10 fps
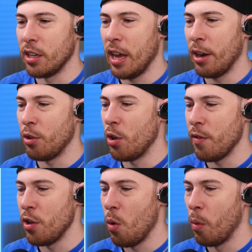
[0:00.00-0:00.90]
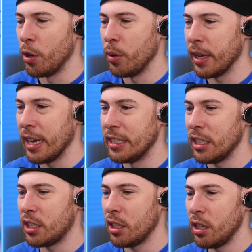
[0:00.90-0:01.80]
I don't even know what we're doing. Is
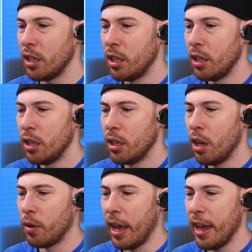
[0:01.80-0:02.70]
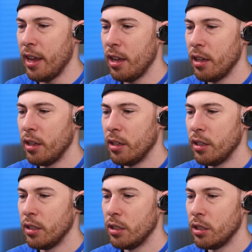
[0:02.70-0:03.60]
this, okay.
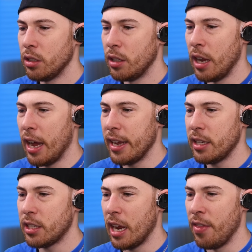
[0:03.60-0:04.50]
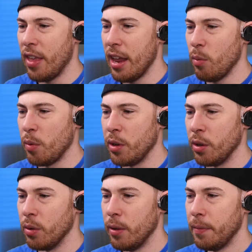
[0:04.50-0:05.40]
Nice. And then what
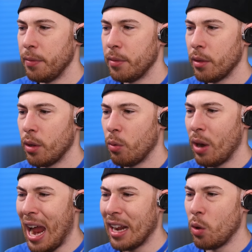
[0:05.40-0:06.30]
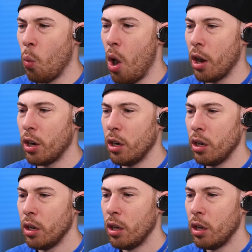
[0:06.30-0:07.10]
do? We're adding water.